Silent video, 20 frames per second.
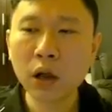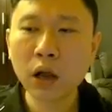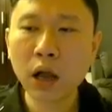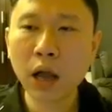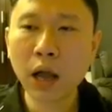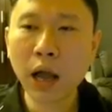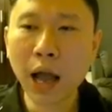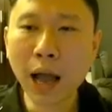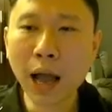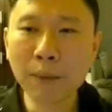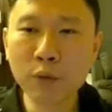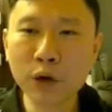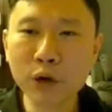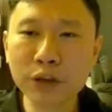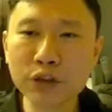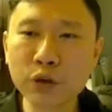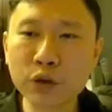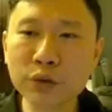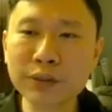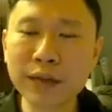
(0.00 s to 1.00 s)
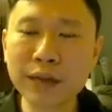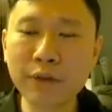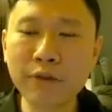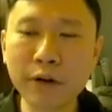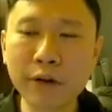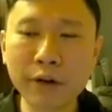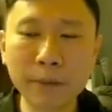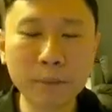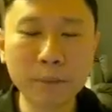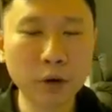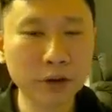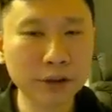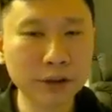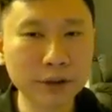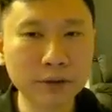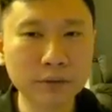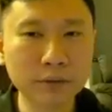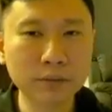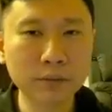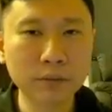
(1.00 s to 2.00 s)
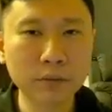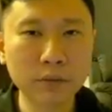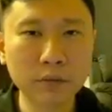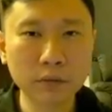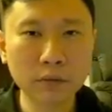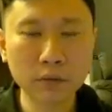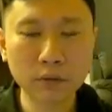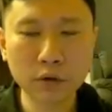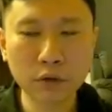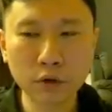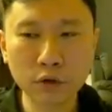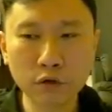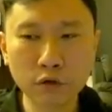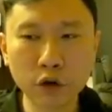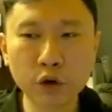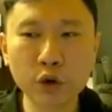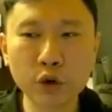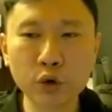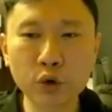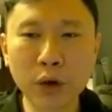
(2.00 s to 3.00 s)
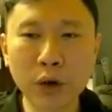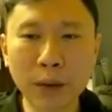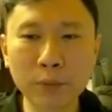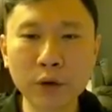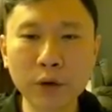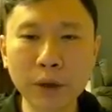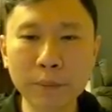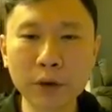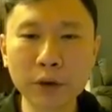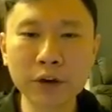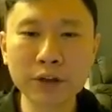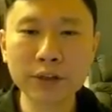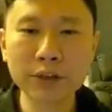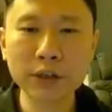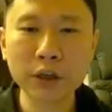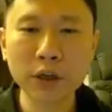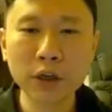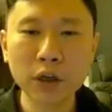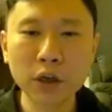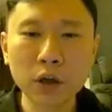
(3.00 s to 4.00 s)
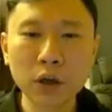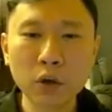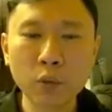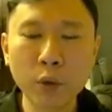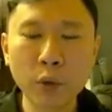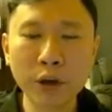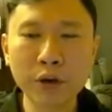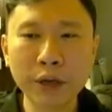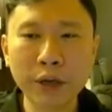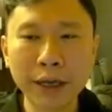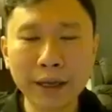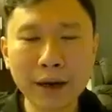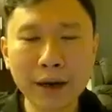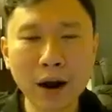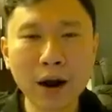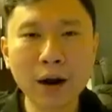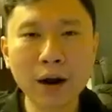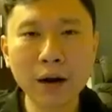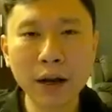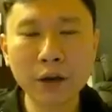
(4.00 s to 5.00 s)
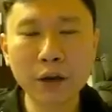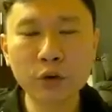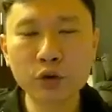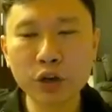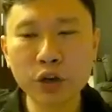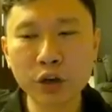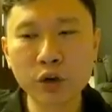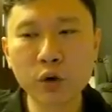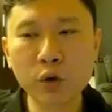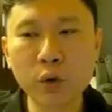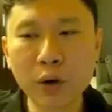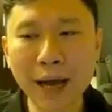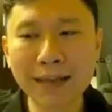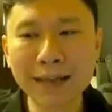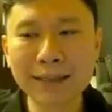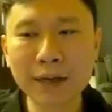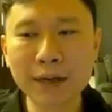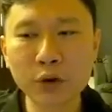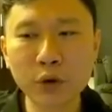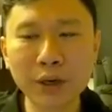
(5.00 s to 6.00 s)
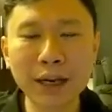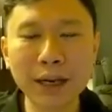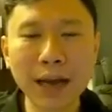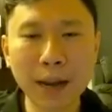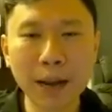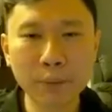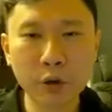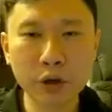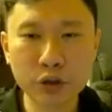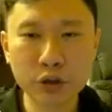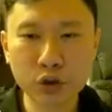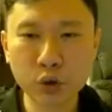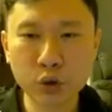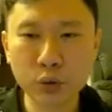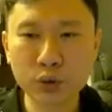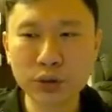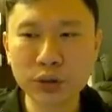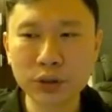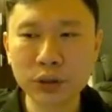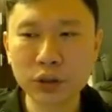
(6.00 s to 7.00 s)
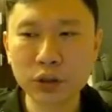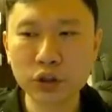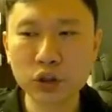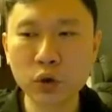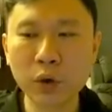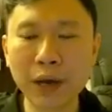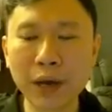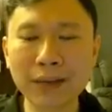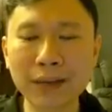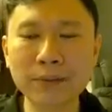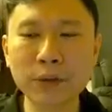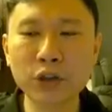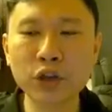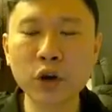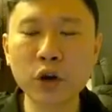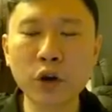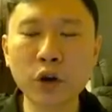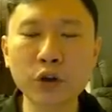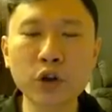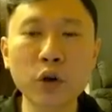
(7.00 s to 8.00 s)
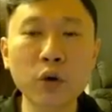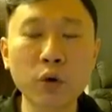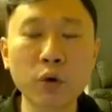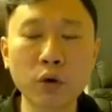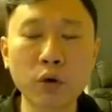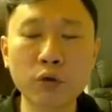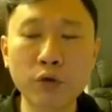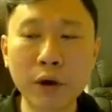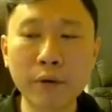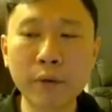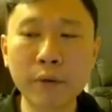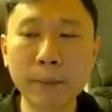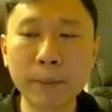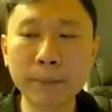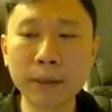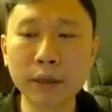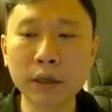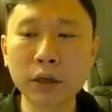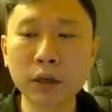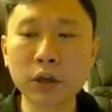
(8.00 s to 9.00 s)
Upgrade stones are very important for you to upgrade, because when you hit R and you try to go SR, you need upgrade stones. So especially on your rare weapon.